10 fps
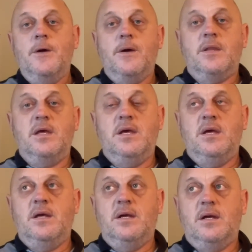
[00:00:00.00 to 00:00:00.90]

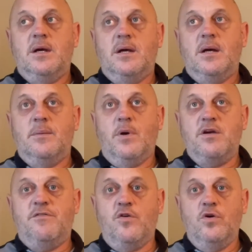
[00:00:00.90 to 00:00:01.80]
The Murray
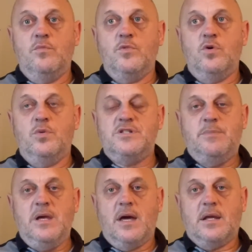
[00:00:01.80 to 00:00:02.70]
Foot, who was the
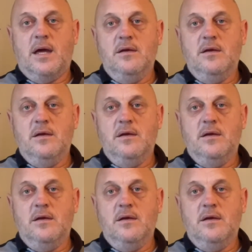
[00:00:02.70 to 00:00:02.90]
PR guy